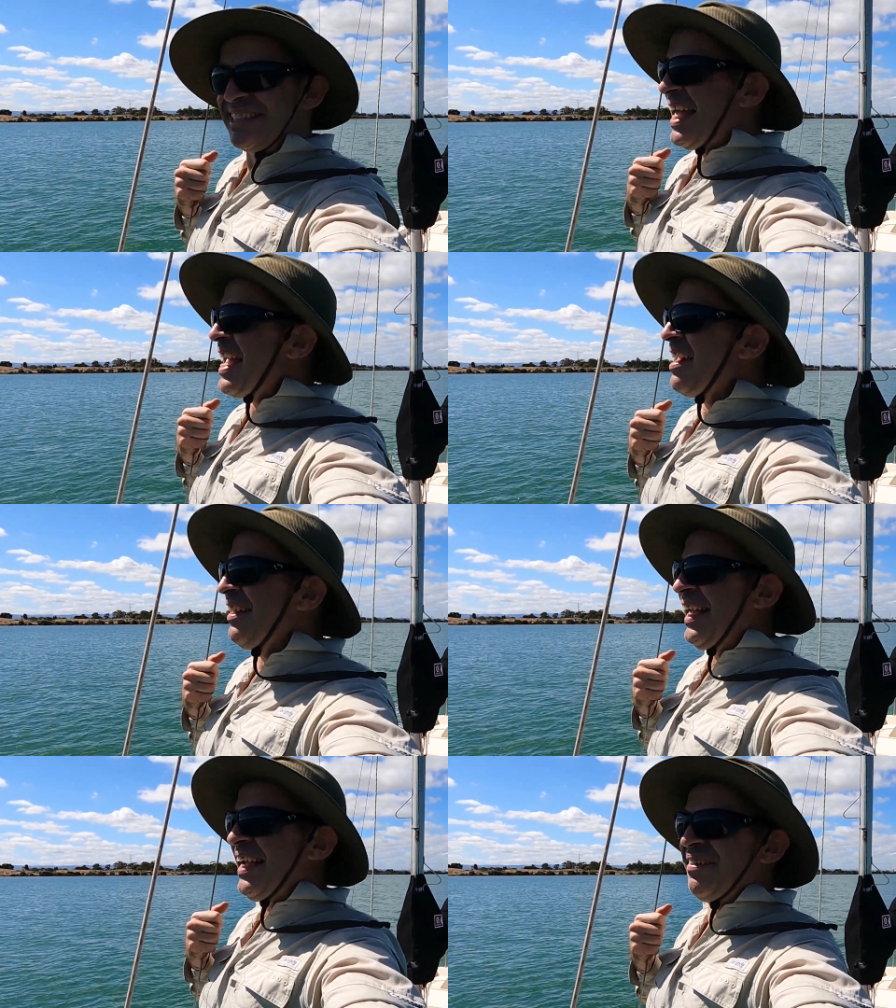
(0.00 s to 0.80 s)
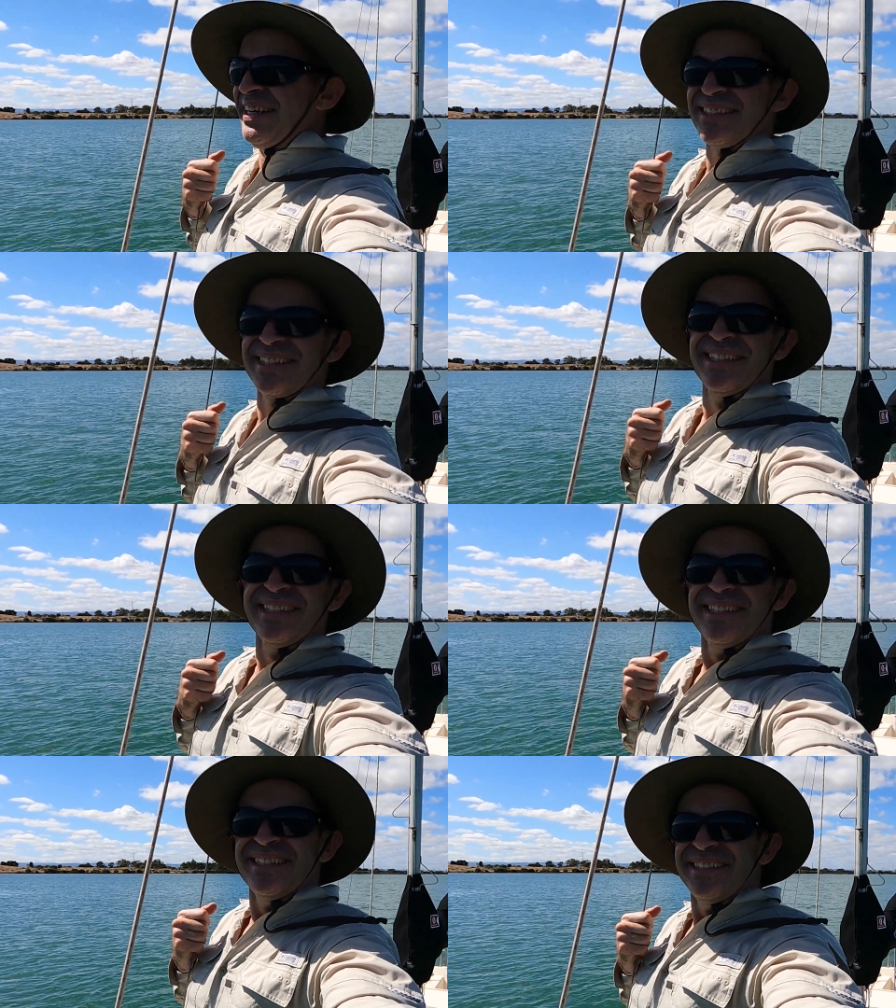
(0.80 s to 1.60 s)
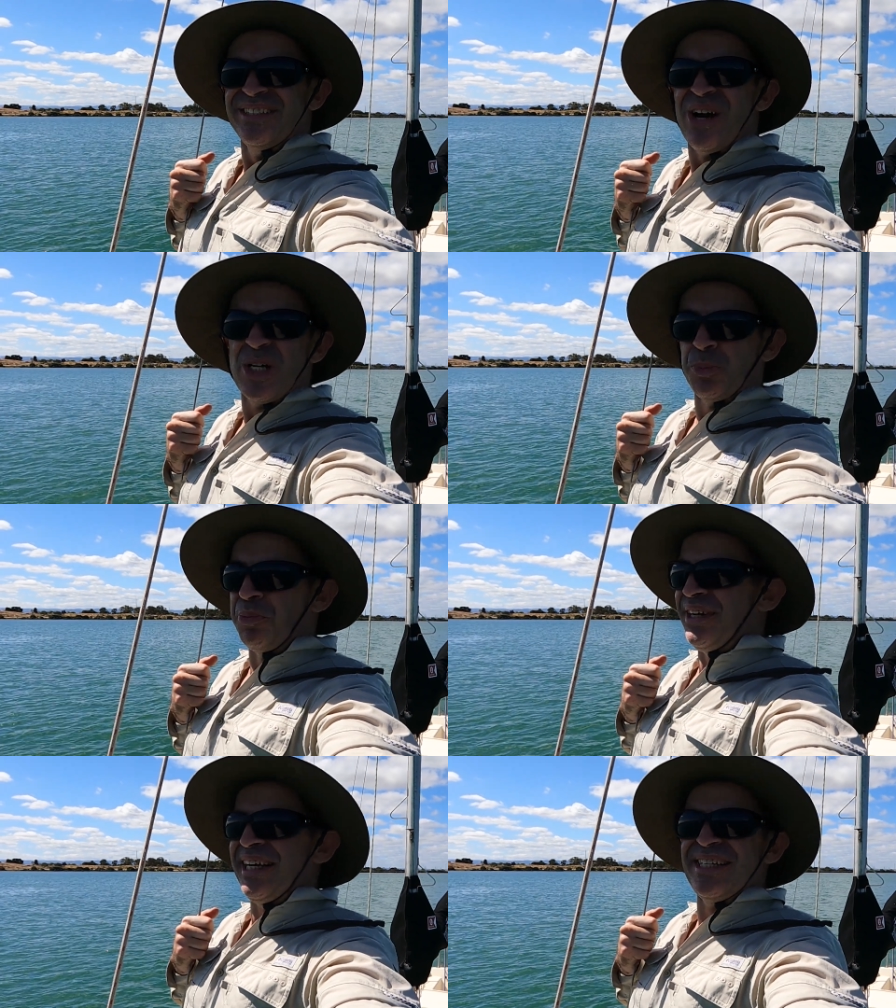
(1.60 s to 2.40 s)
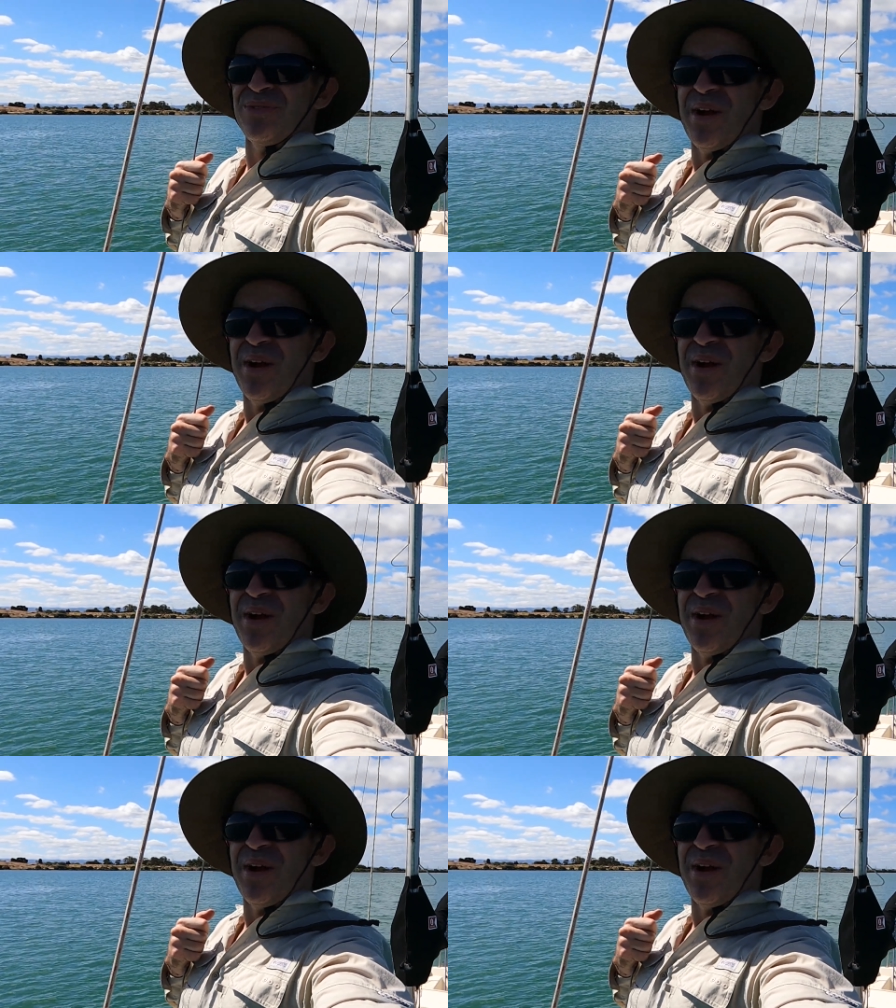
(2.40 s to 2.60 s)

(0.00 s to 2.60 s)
day out here and it's a nice breeze.